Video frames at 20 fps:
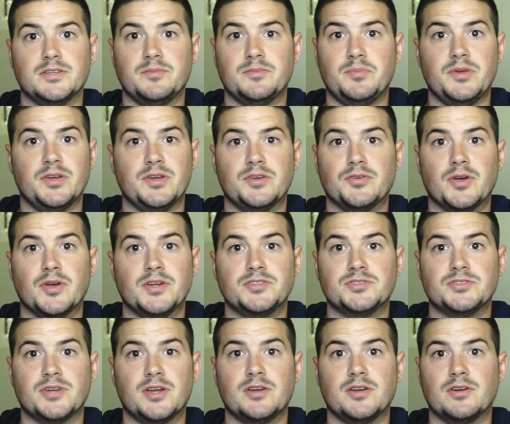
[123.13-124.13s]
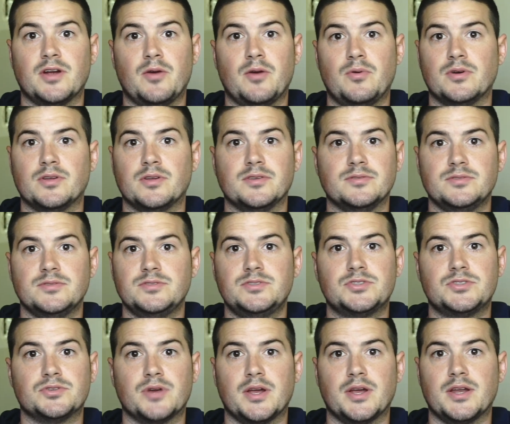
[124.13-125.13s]
be a great trainer. I want to
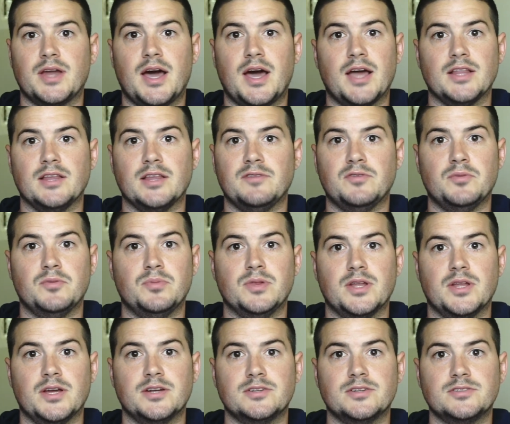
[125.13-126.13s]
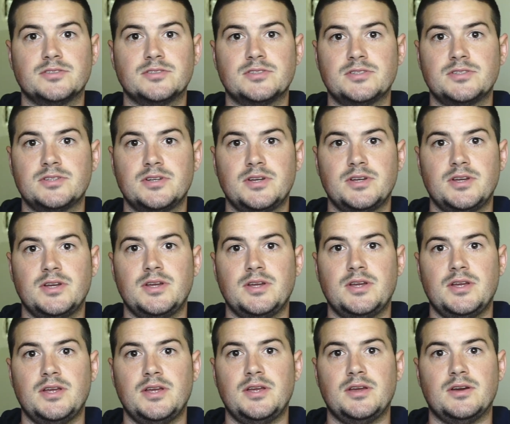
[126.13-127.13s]
train high level players
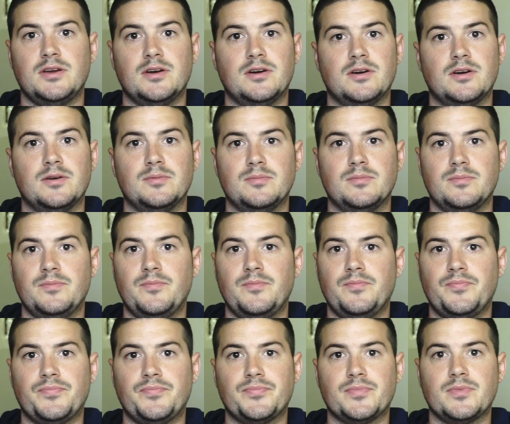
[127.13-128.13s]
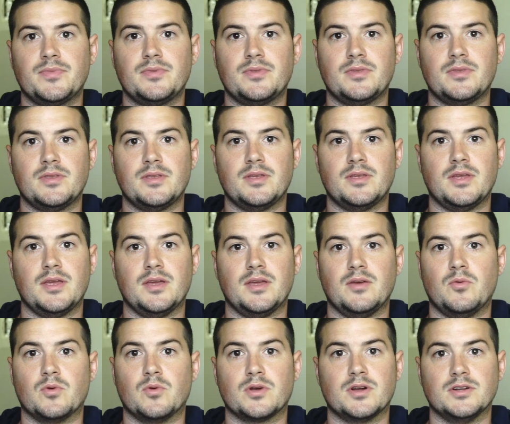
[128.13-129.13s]

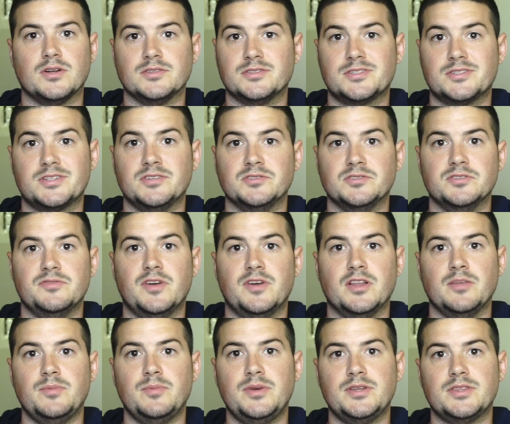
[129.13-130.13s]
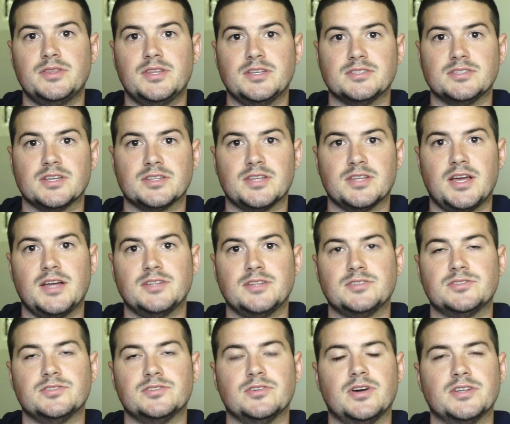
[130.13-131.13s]
and work on skill development and things like that. And
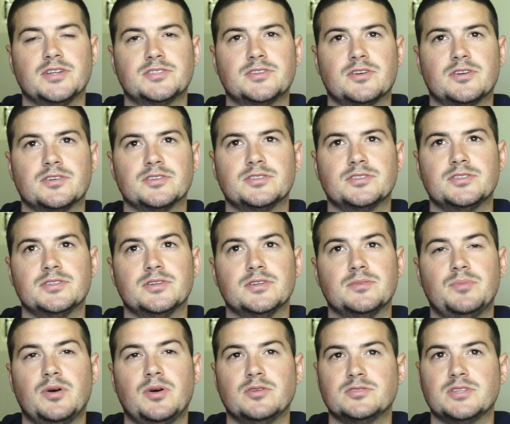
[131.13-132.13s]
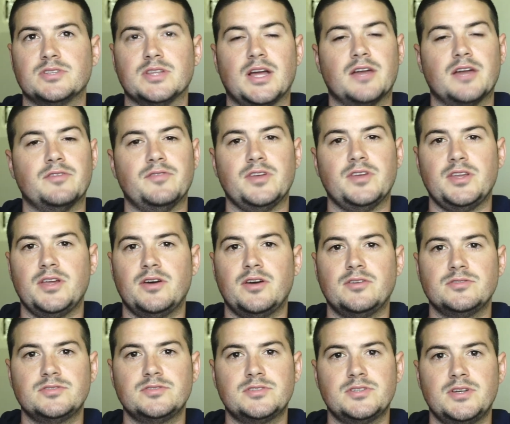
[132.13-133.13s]
so I started to post a lot of
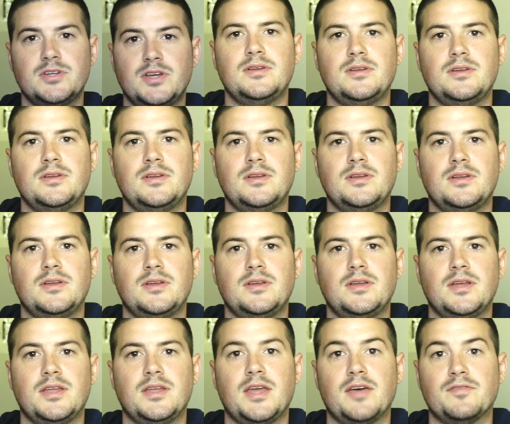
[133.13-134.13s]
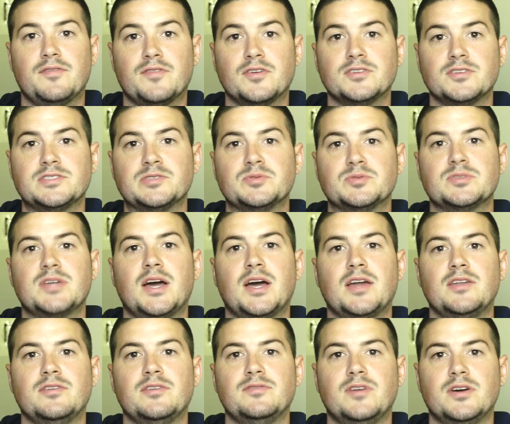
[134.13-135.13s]
videos, and at first it was
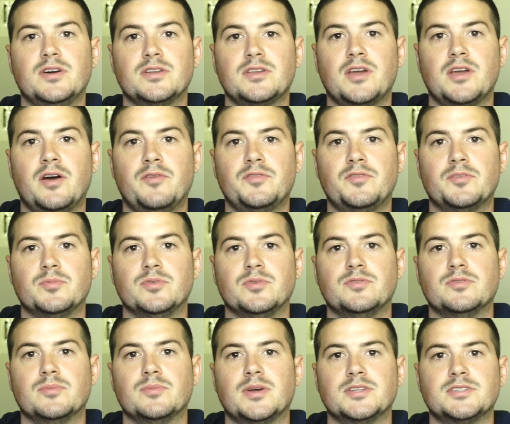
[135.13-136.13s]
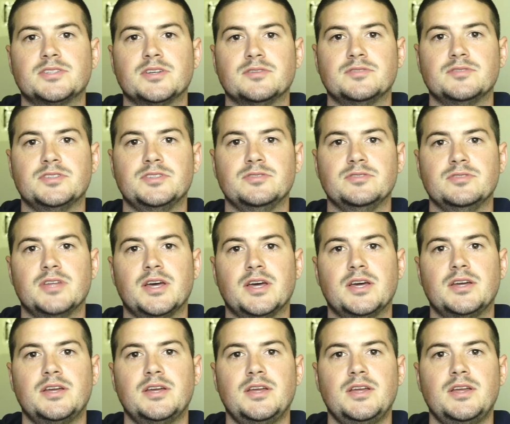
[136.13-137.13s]
kind of uncomfortable for myself to do
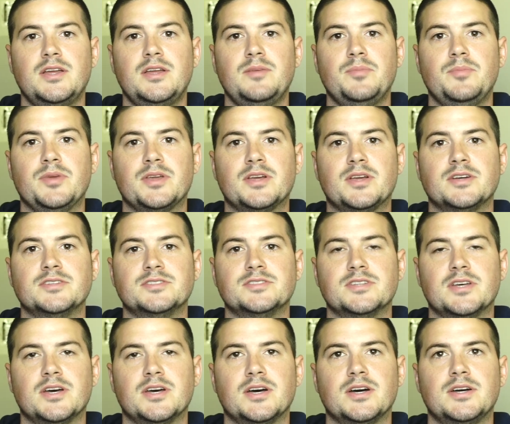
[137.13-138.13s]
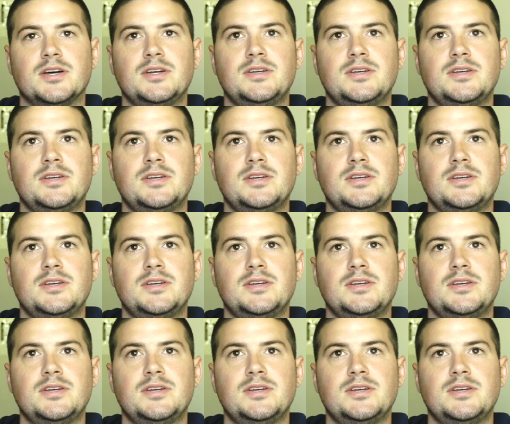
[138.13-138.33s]
that because I